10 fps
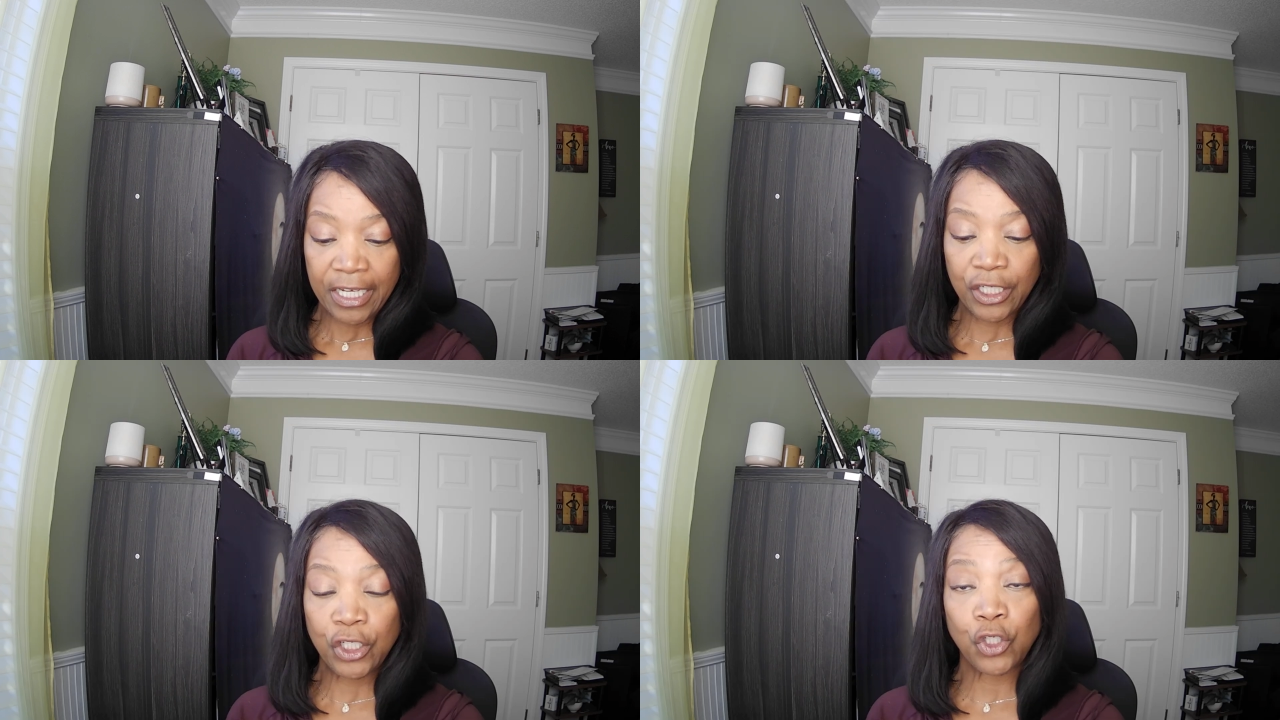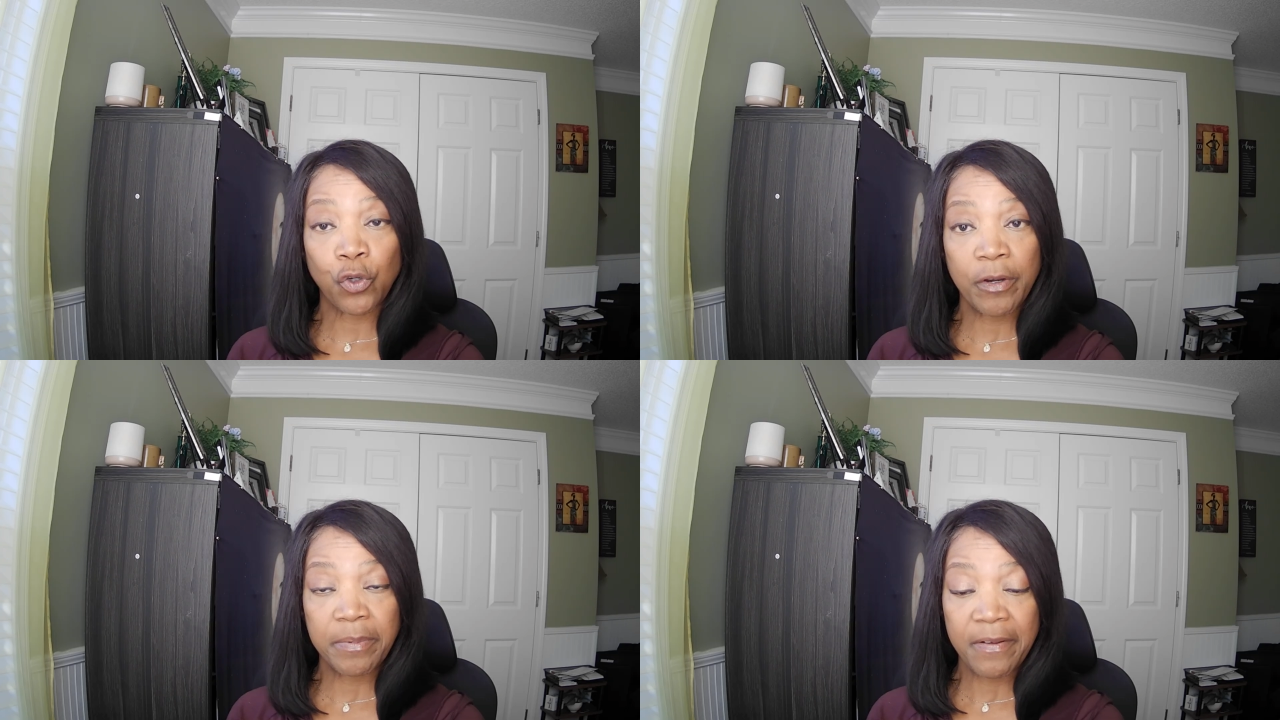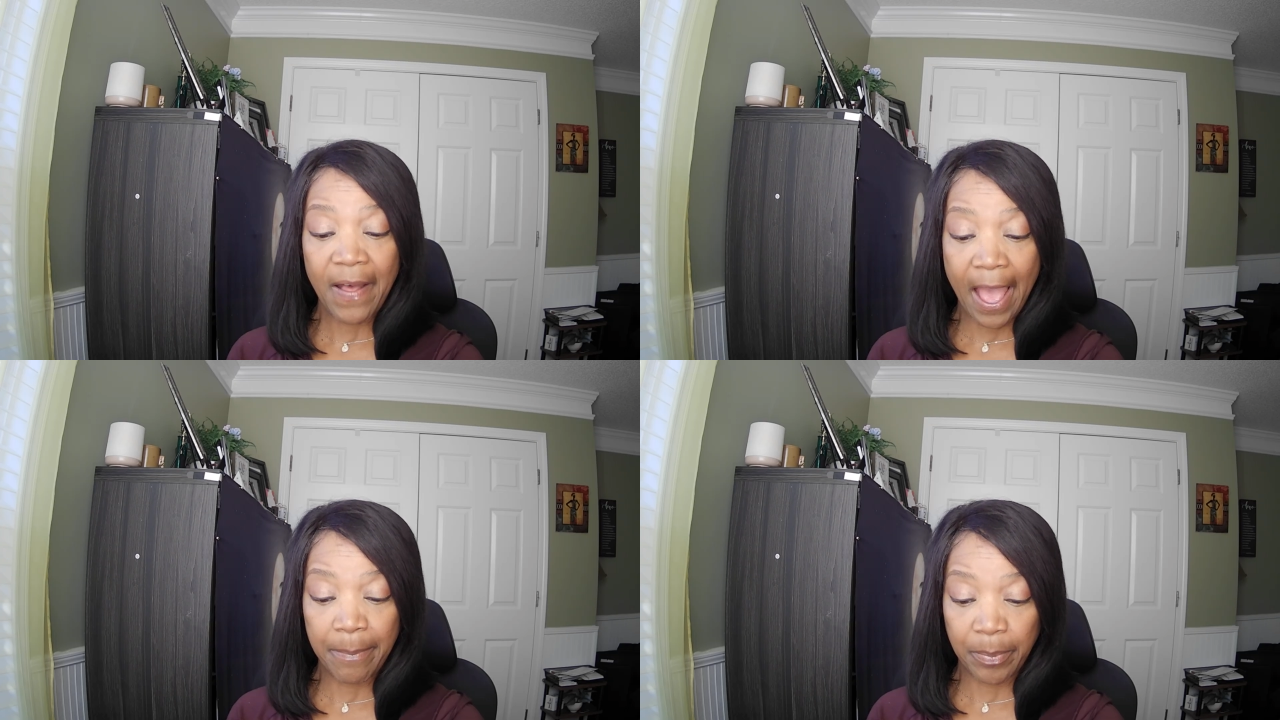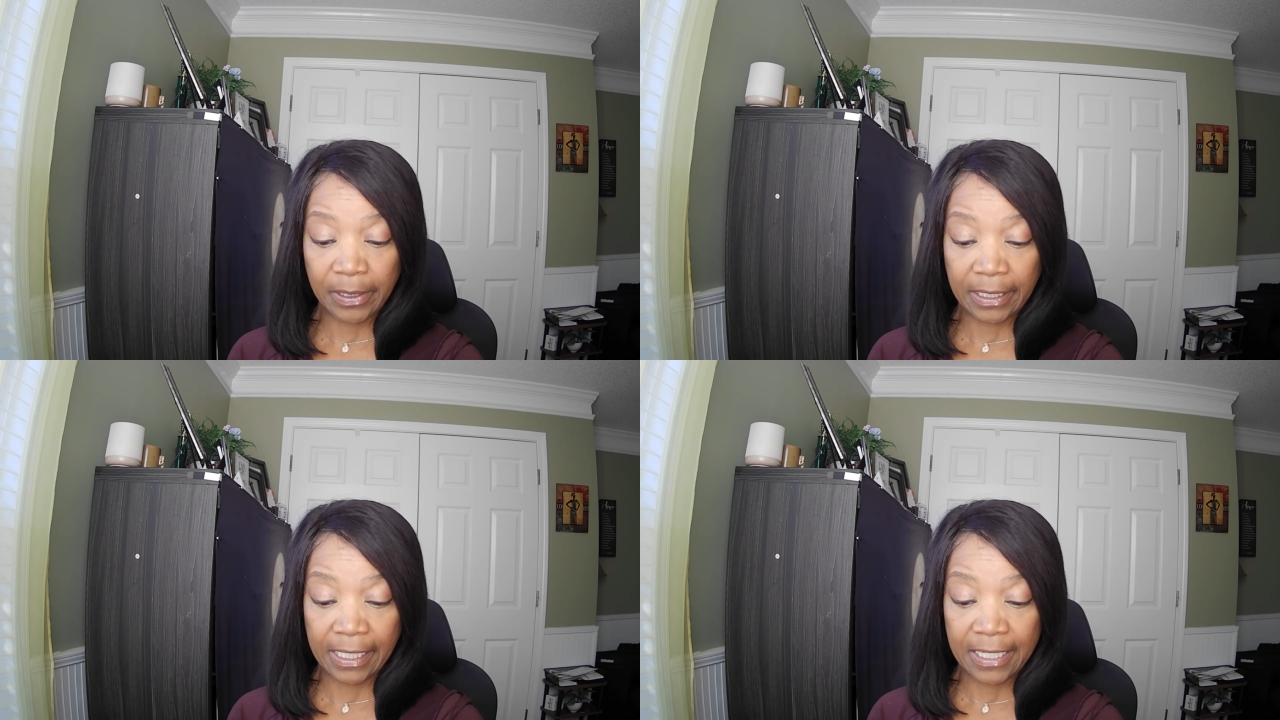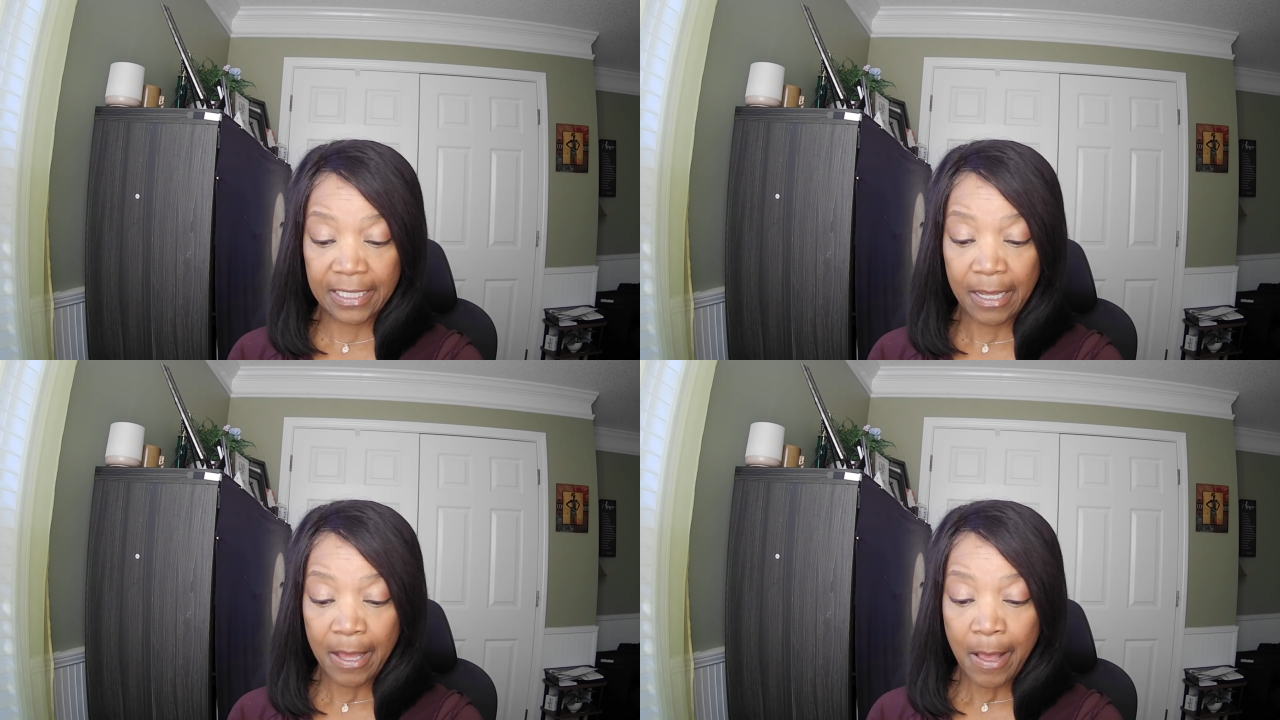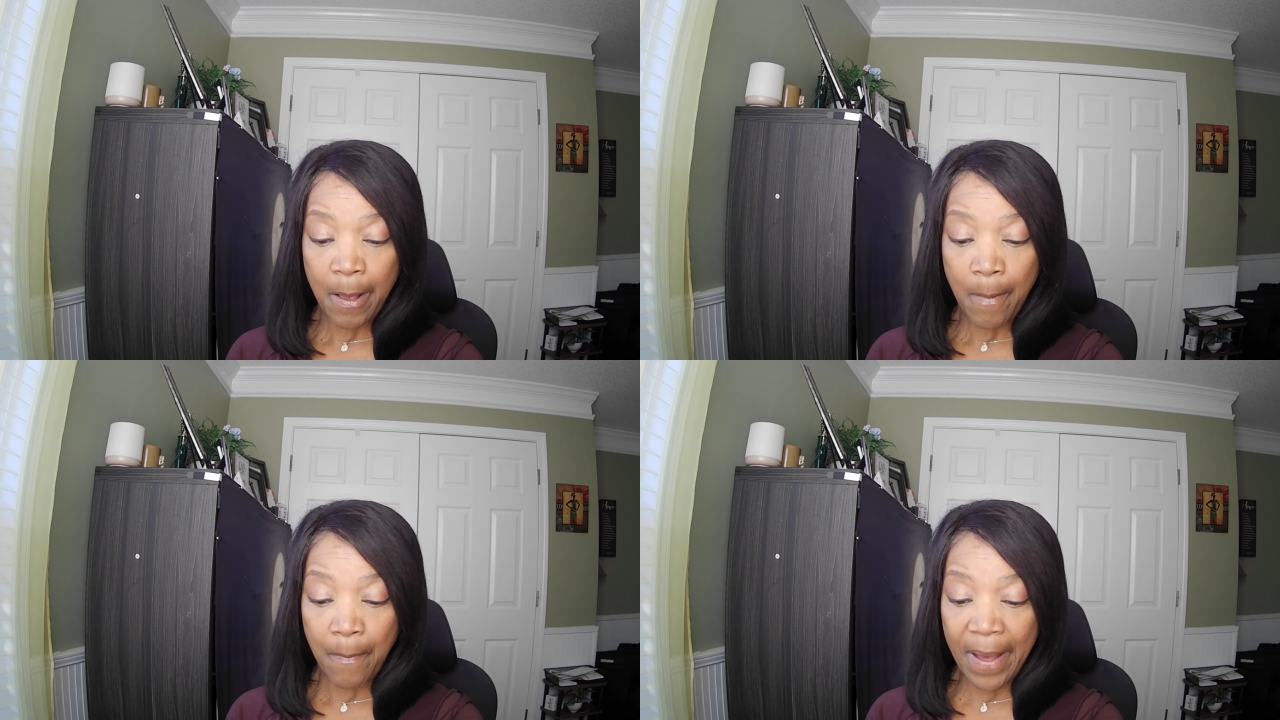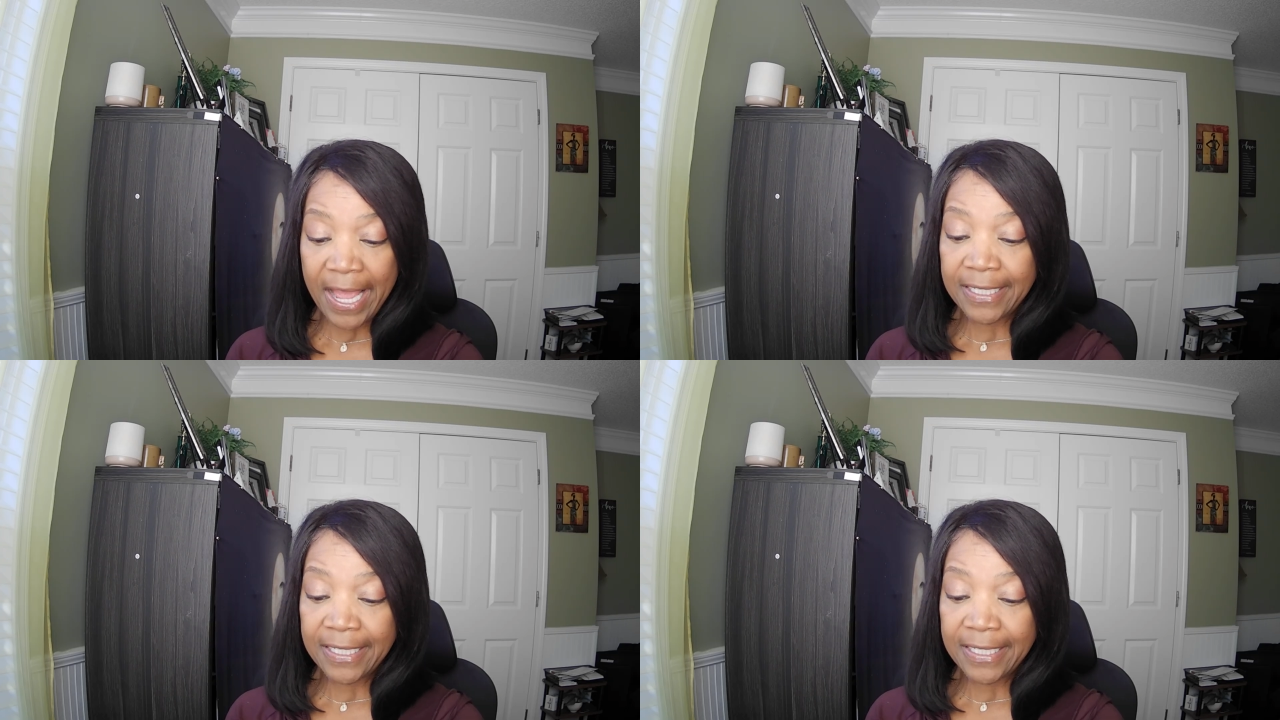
descriptive hyperlinks might